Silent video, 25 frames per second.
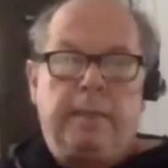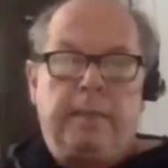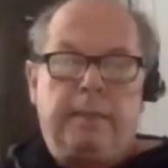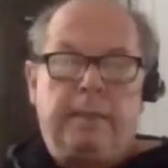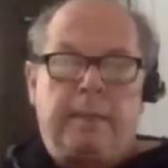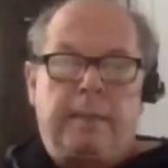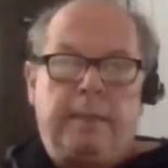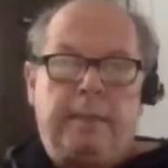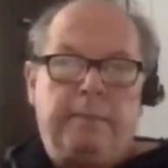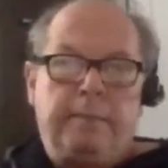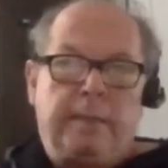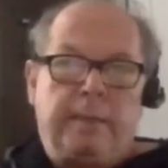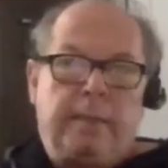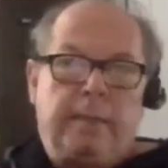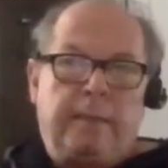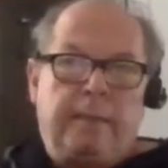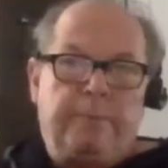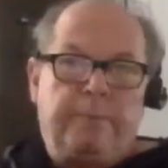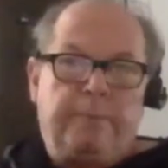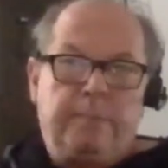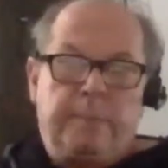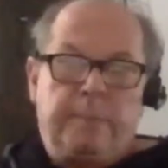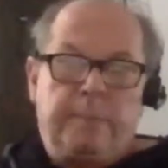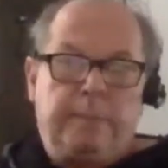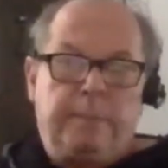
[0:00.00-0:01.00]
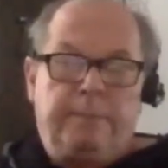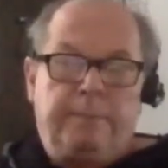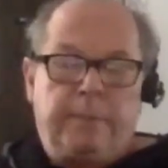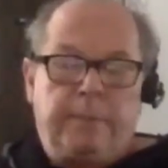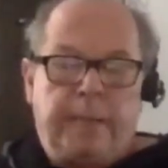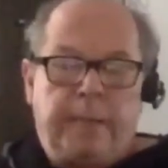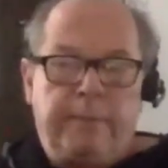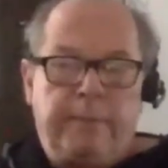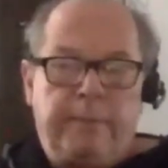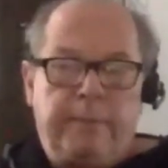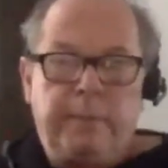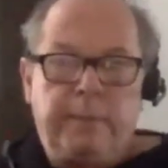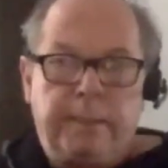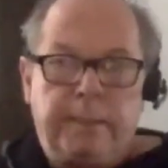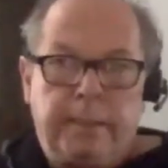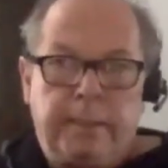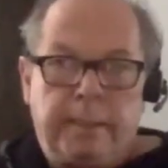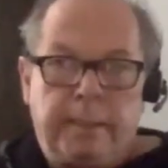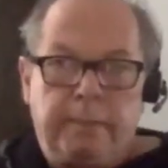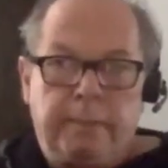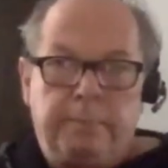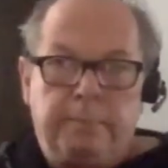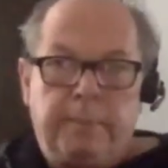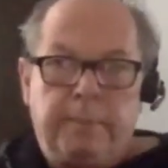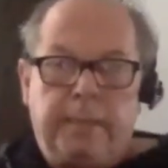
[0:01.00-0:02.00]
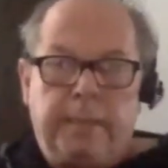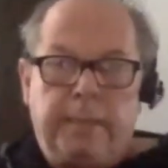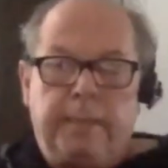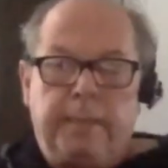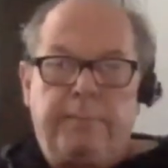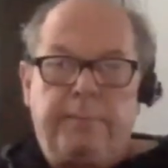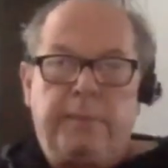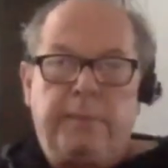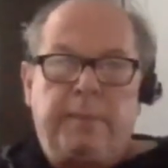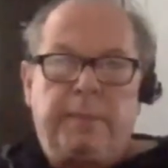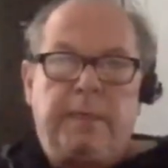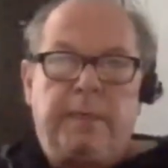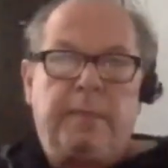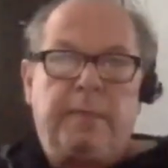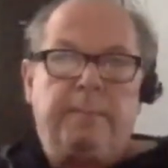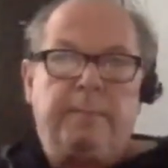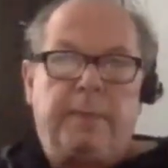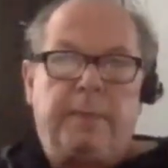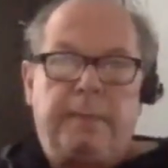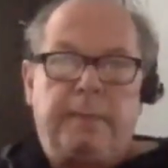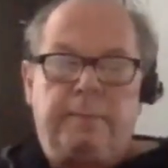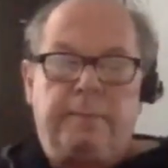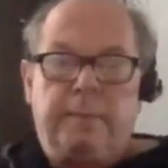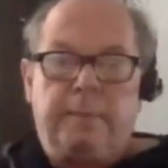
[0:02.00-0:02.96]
But every time